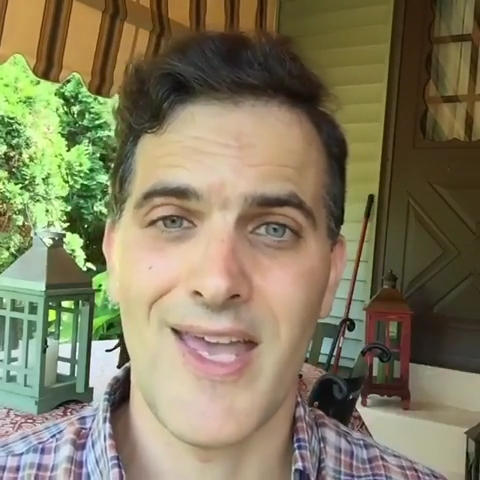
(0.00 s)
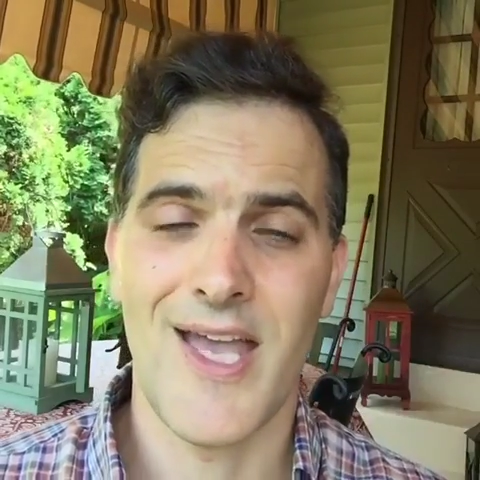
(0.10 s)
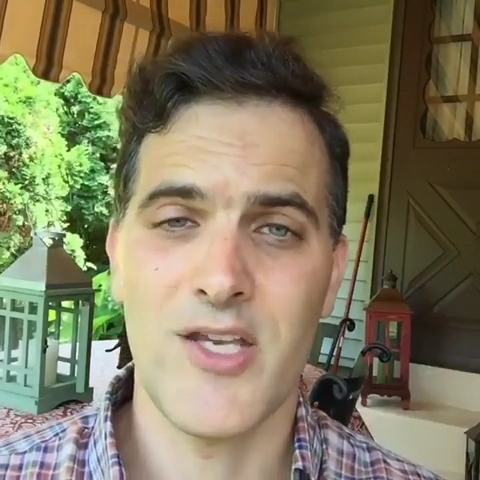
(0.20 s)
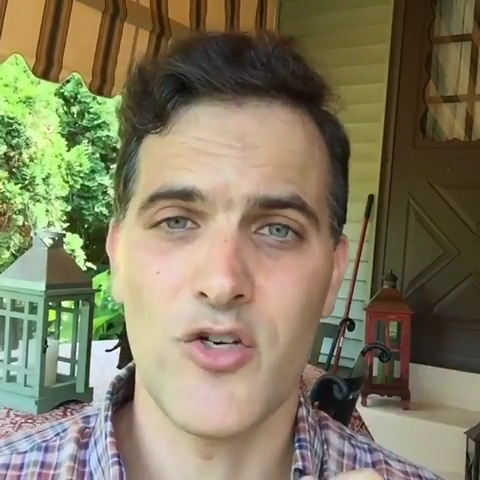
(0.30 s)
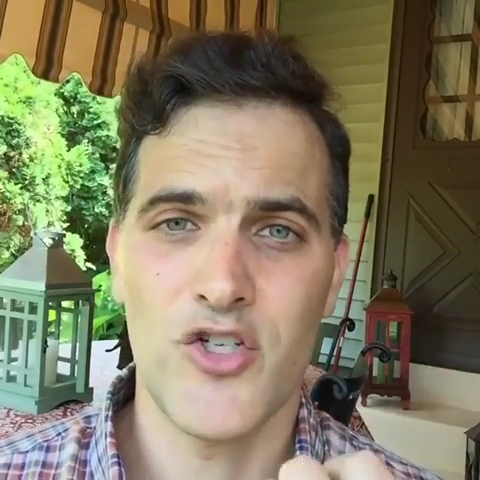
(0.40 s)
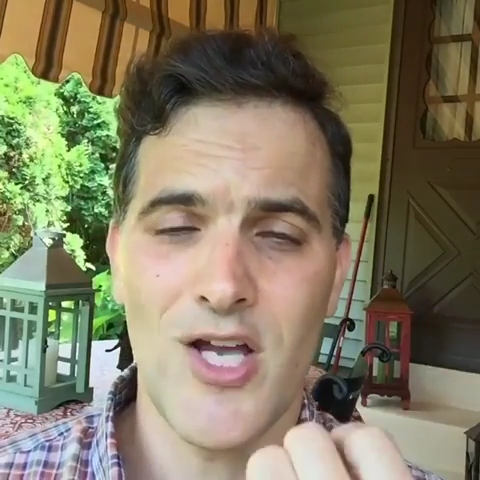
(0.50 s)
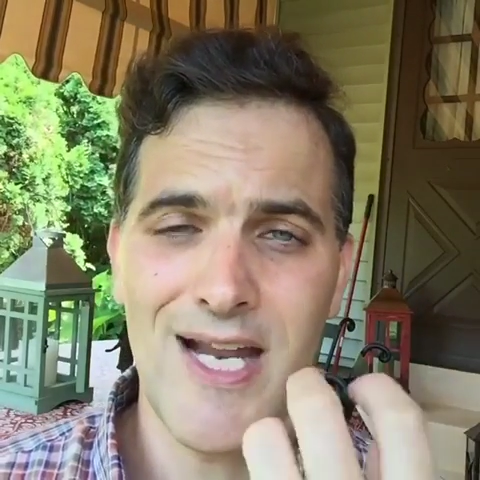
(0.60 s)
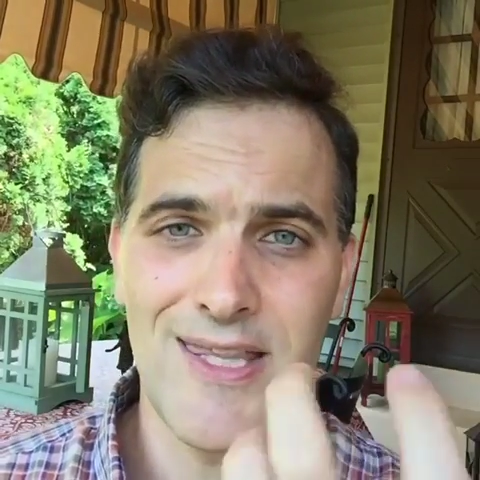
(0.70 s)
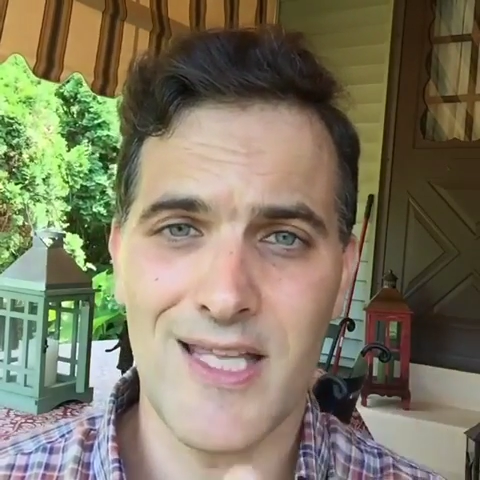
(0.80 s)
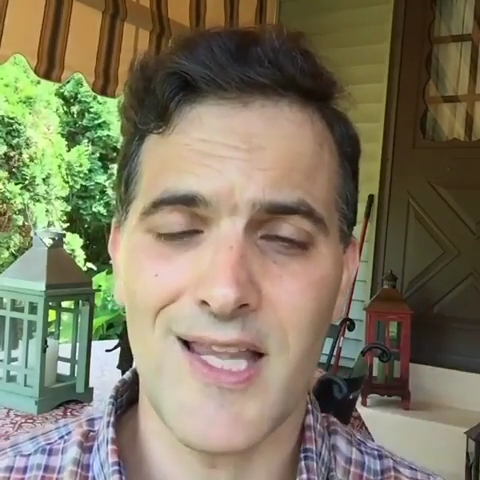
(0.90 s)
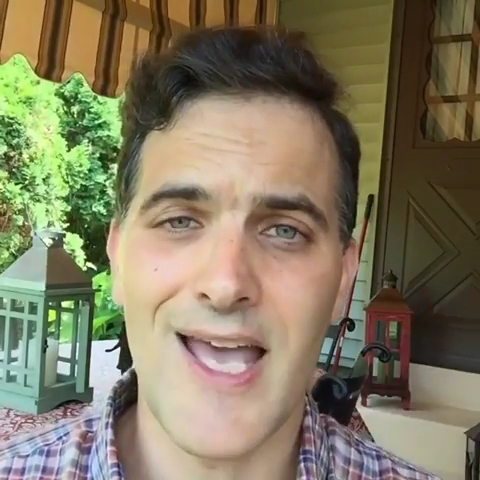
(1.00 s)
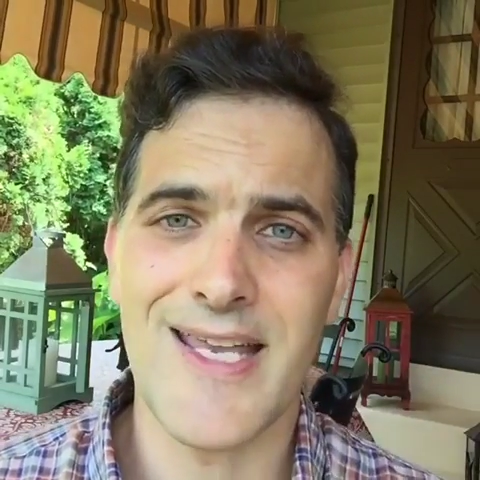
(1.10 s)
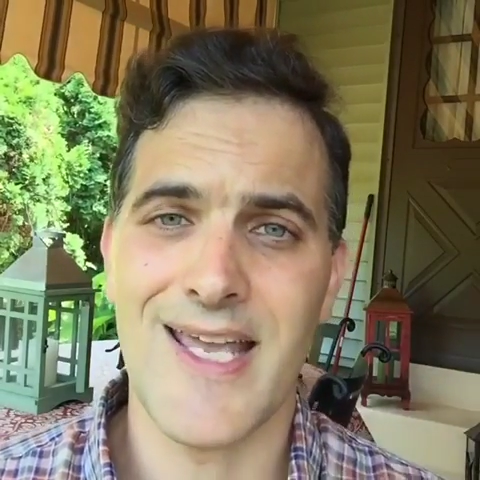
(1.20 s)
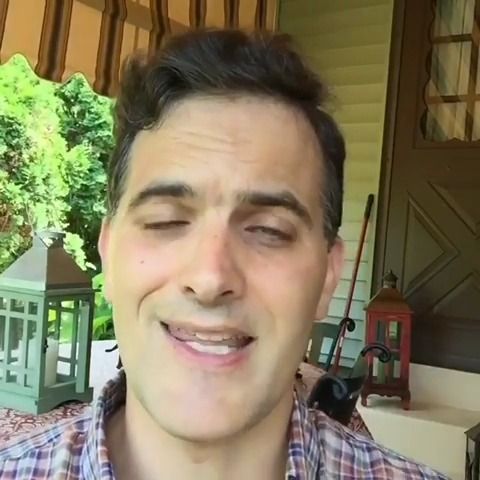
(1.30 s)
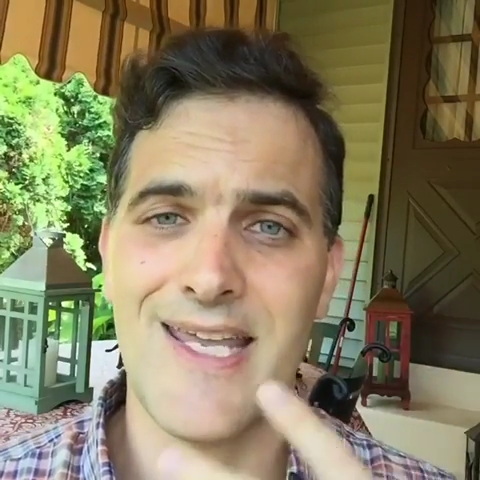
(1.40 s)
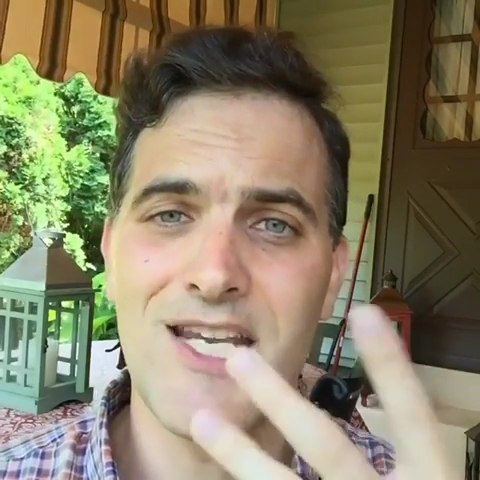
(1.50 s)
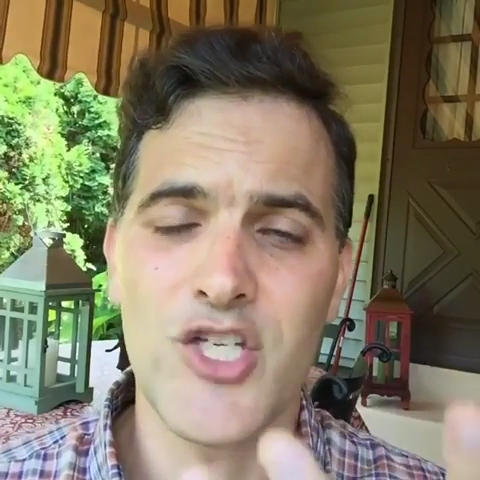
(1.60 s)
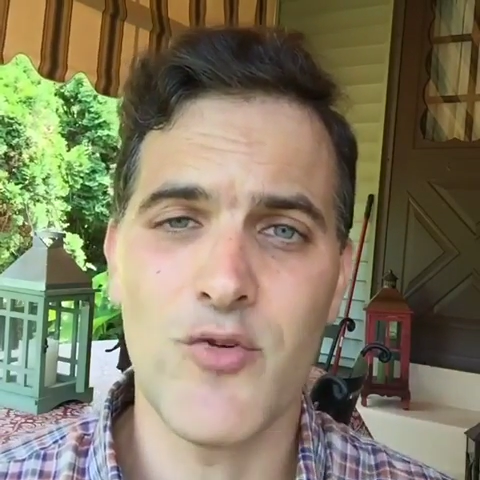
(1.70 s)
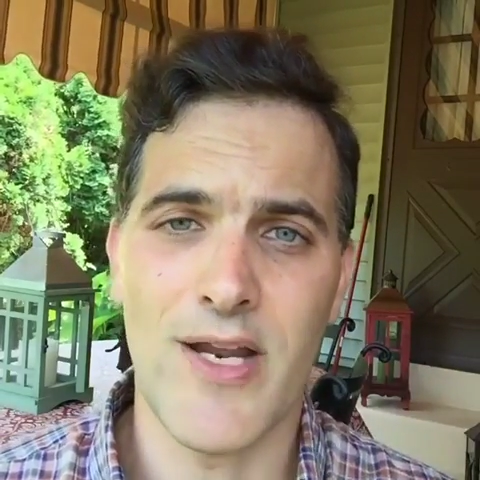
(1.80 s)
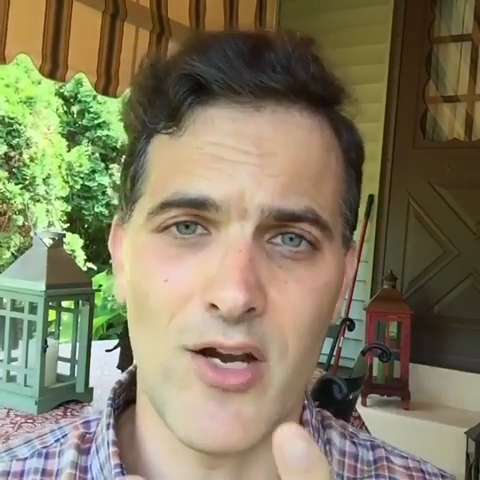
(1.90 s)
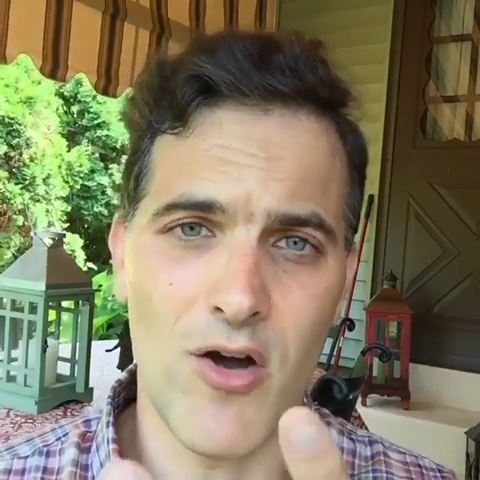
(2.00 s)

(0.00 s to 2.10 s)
and you're shining the light and integrating